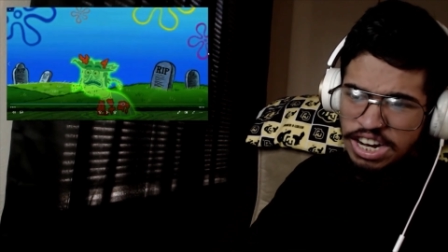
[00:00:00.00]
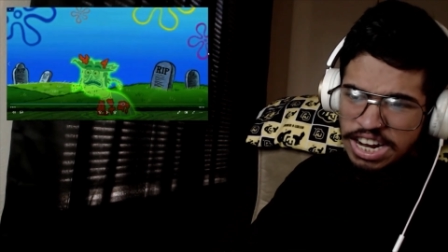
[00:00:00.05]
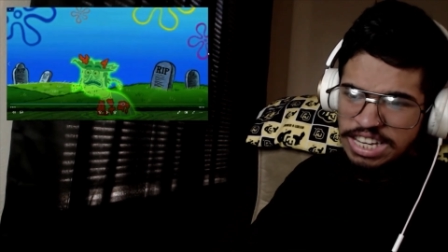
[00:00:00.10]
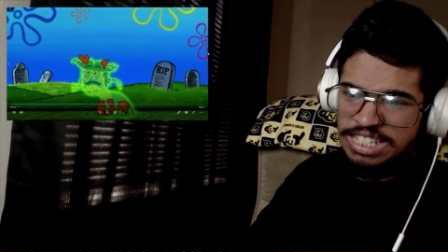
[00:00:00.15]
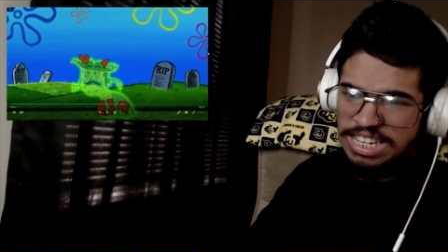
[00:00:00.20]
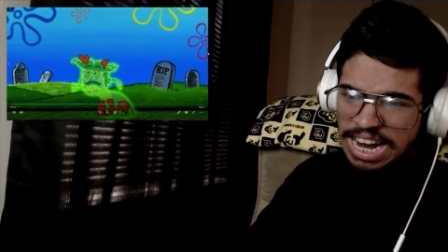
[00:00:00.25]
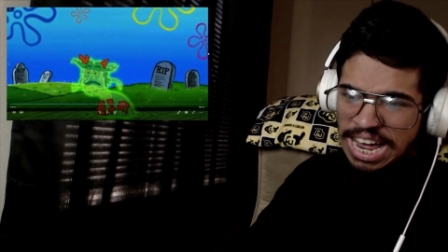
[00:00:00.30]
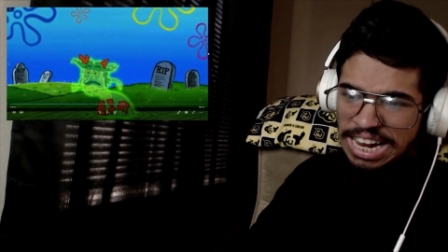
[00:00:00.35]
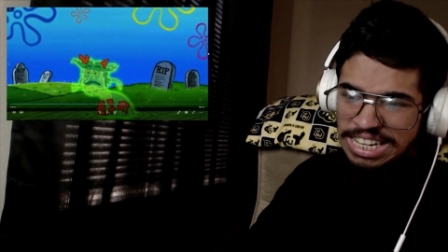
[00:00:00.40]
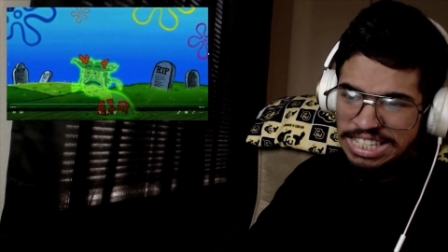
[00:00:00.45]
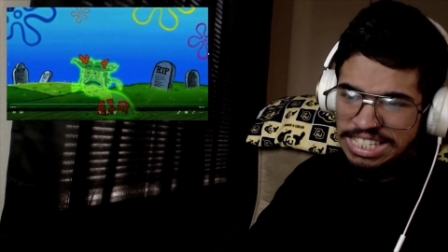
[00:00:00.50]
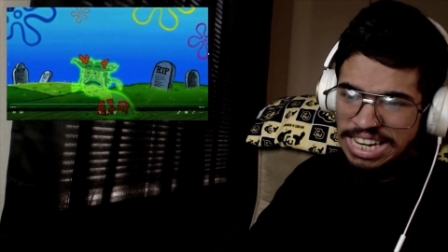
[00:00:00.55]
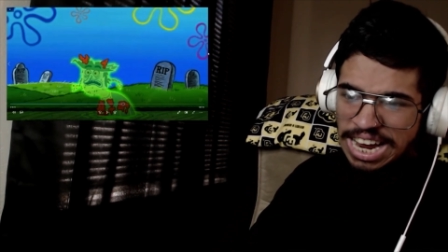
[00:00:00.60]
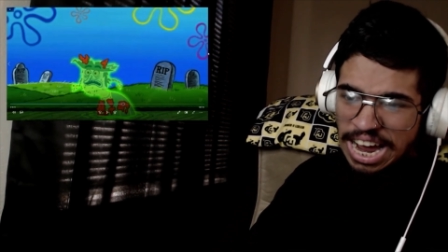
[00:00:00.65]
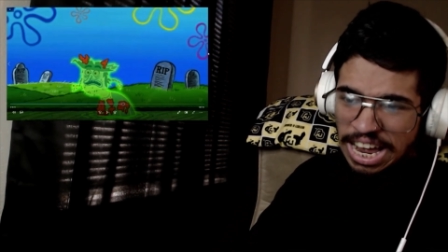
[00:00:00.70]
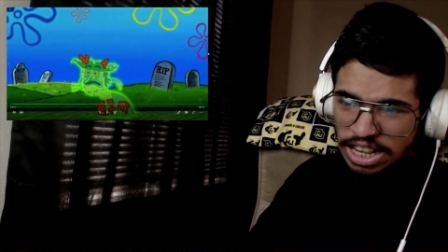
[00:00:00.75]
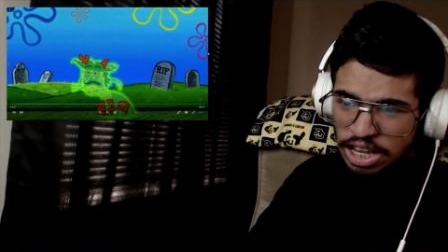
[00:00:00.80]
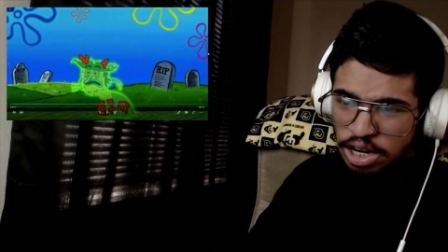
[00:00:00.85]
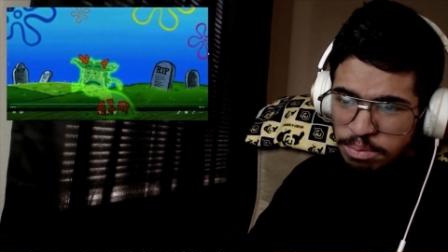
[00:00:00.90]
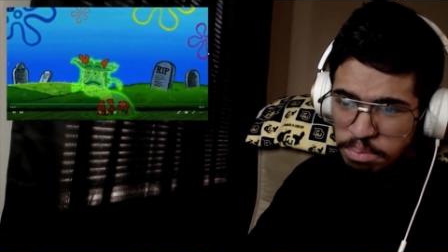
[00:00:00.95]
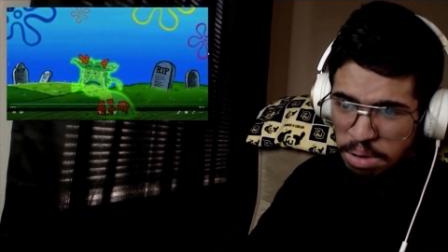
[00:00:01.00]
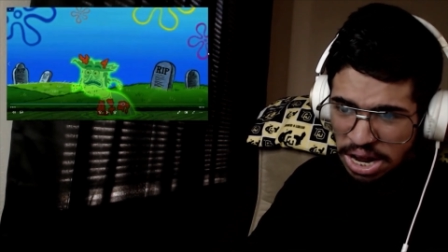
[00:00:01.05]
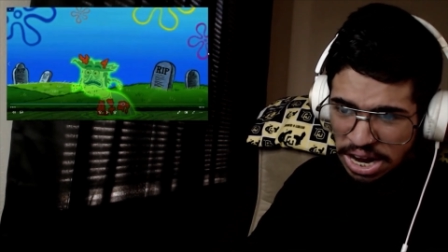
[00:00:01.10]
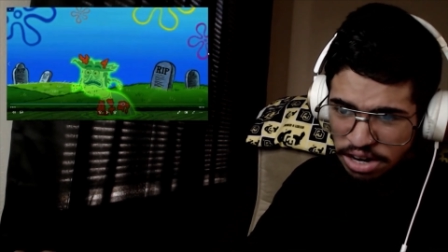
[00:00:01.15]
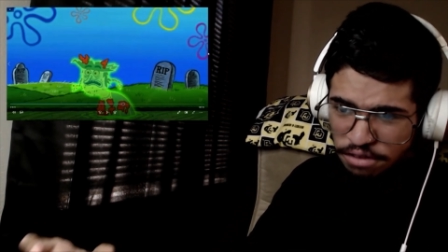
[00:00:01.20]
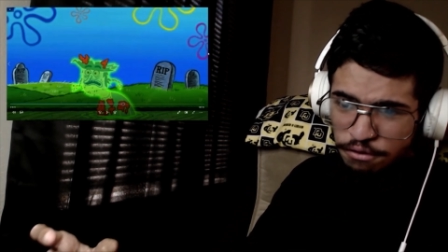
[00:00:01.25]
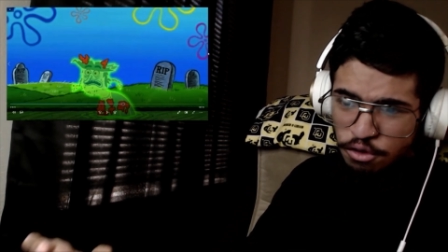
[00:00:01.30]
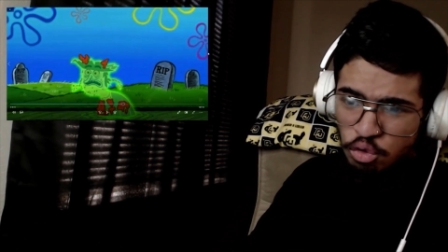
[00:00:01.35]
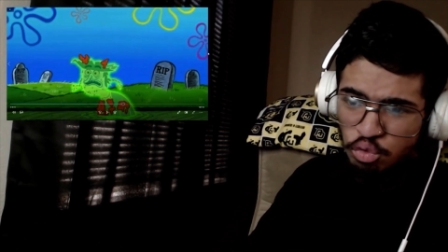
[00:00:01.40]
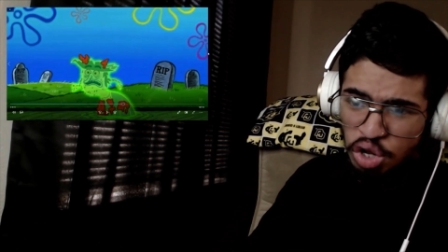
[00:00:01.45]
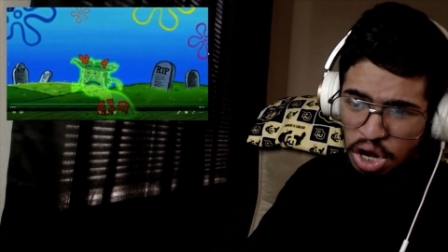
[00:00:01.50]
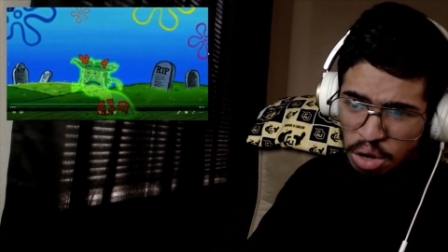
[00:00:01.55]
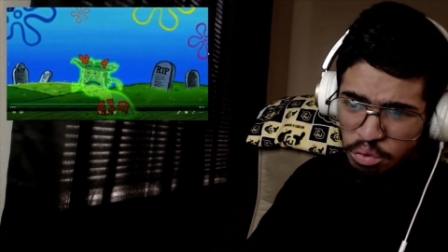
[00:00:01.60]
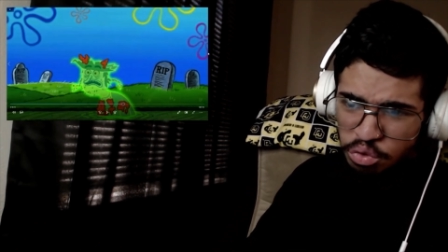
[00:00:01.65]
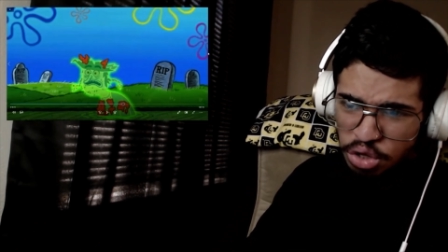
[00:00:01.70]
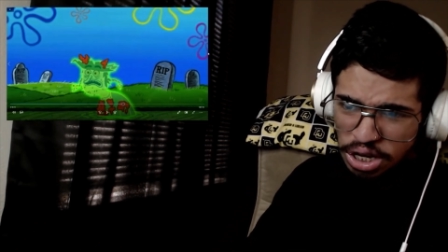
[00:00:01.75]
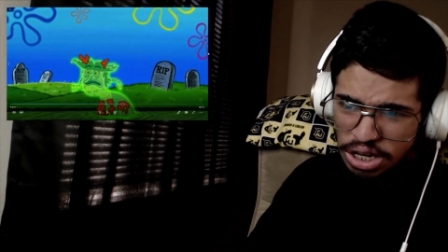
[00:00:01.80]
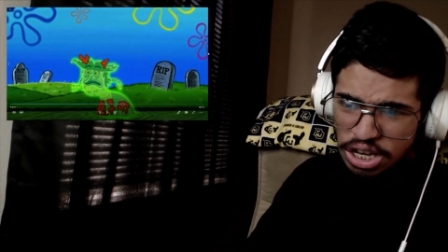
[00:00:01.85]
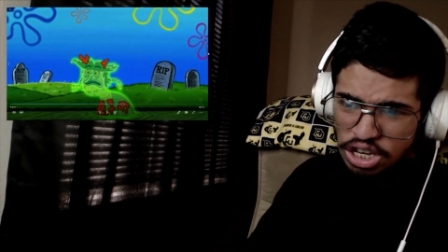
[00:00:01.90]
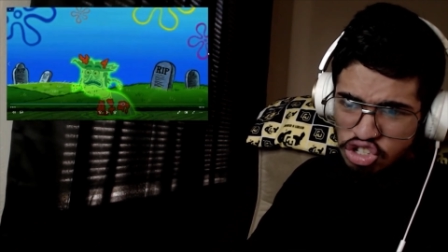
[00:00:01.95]
he's not solid, but if you don't
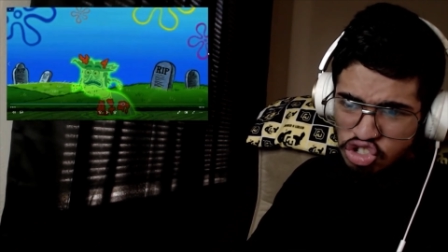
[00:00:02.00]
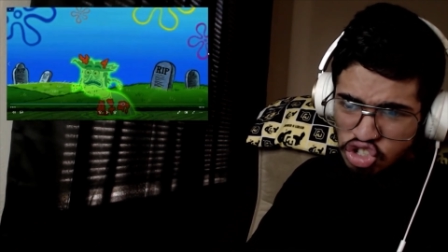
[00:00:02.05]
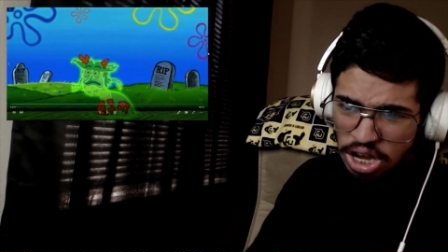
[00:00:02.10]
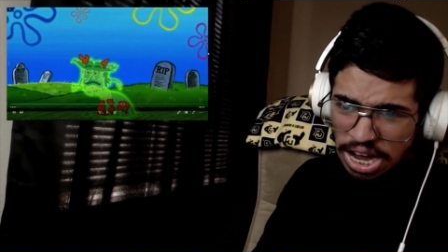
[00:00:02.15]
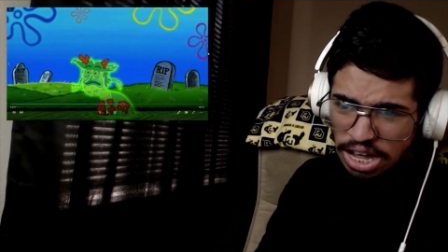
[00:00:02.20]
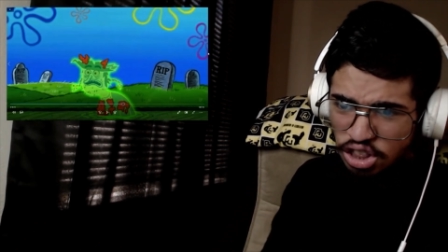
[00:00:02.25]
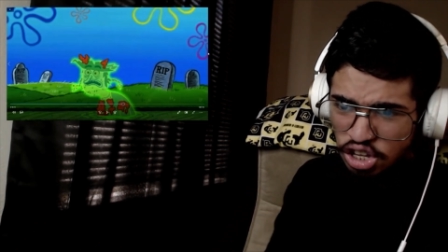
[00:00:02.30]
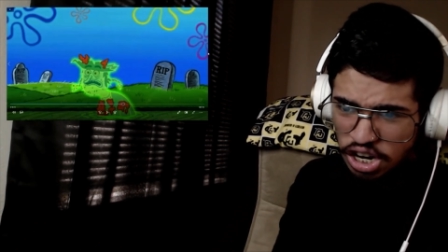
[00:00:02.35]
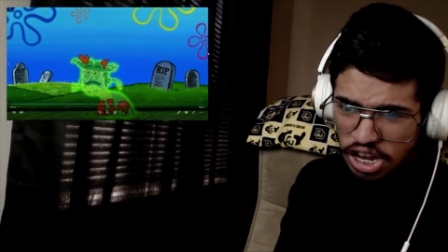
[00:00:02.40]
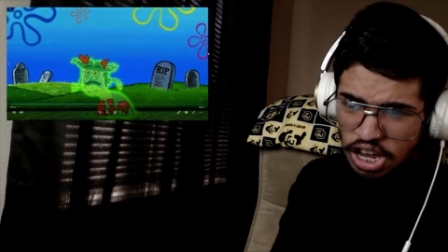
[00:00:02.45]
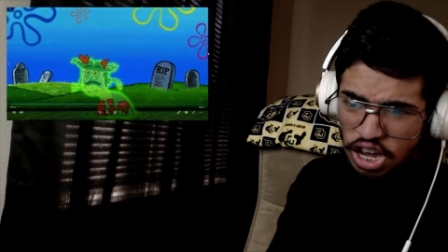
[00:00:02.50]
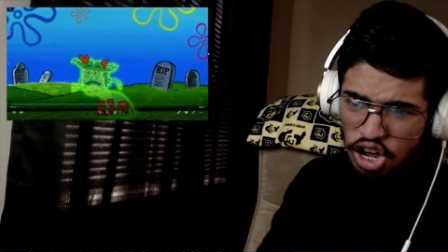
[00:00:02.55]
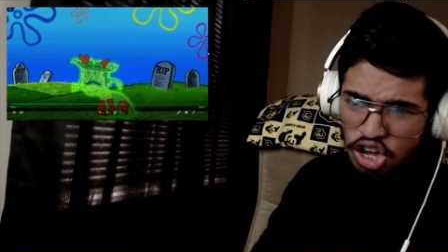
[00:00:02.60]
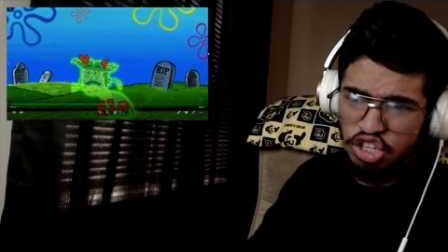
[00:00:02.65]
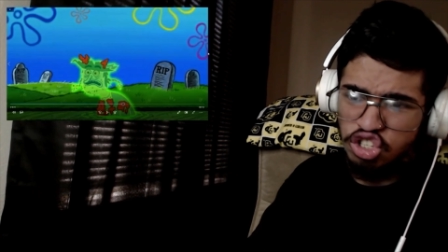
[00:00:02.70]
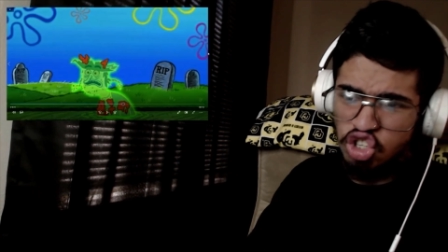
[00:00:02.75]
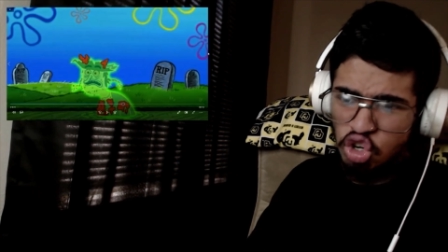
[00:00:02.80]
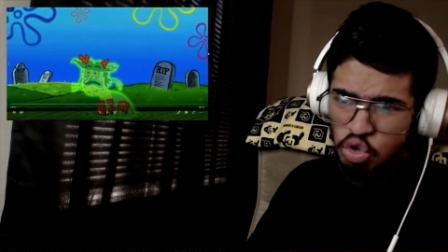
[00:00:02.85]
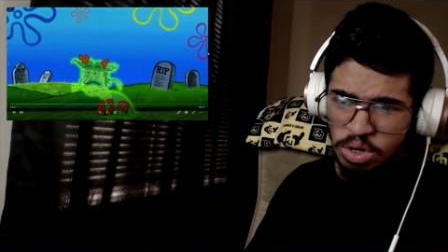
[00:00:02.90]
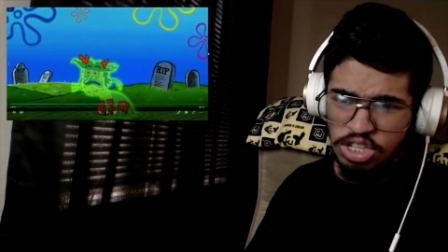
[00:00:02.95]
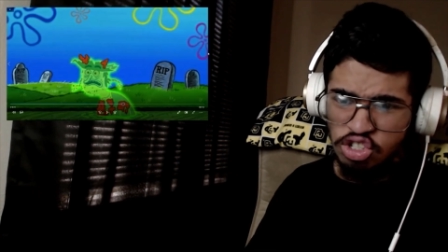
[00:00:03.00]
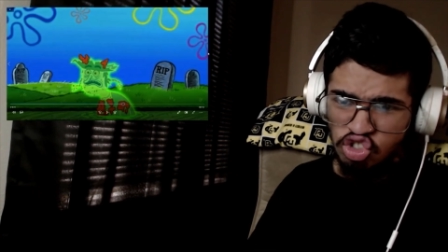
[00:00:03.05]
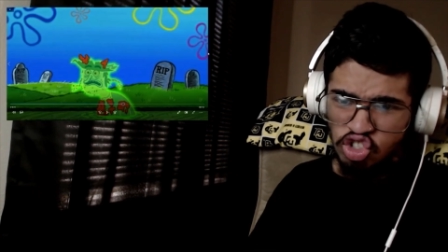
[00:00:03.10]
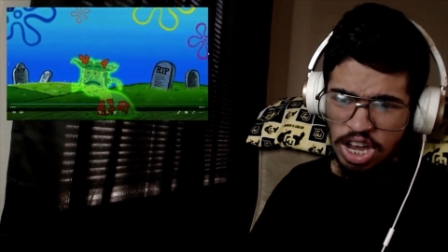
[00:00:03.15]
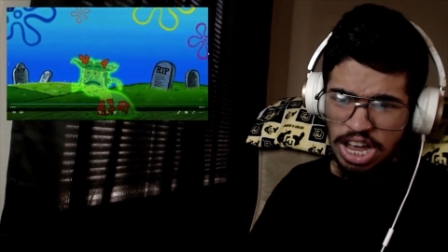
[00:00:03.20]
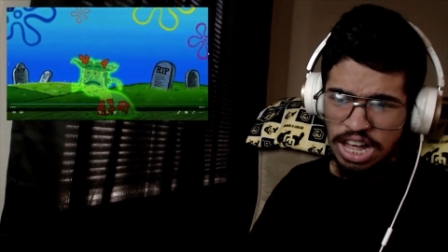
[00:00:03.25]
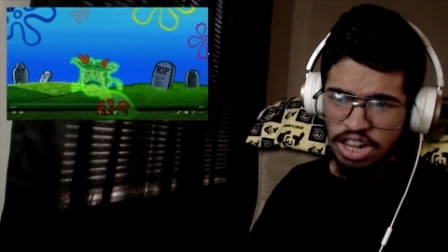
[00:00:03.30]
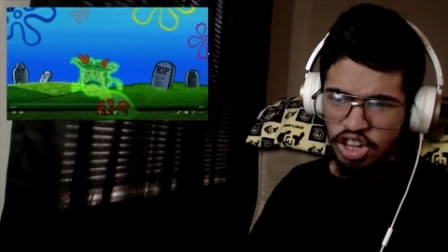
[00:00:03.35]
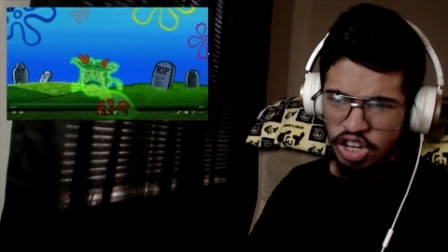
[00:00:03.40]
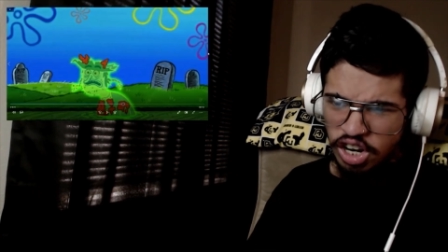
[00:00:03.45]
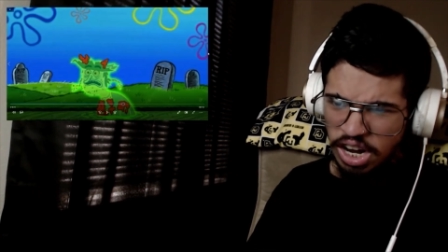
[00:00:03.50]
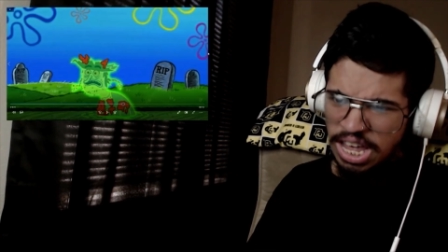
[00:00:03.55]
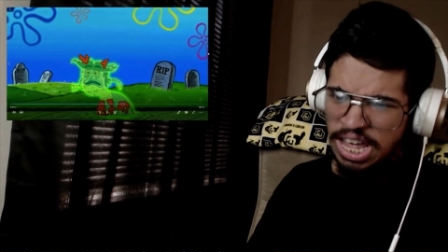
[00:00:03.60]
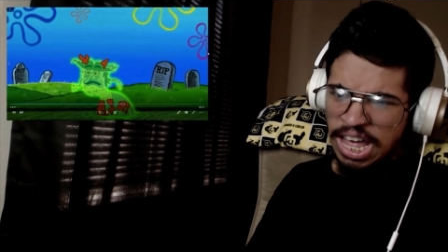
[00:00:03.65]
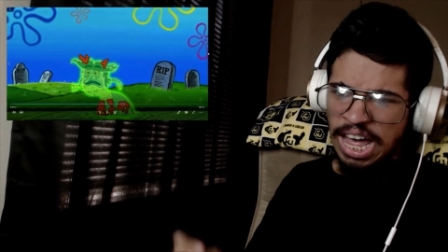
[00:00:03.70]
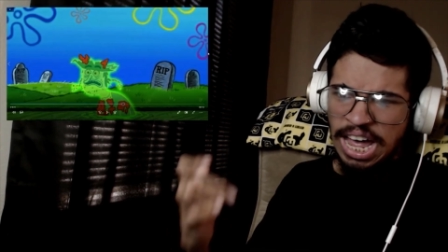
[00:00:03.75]
think he's solid, he also is solid.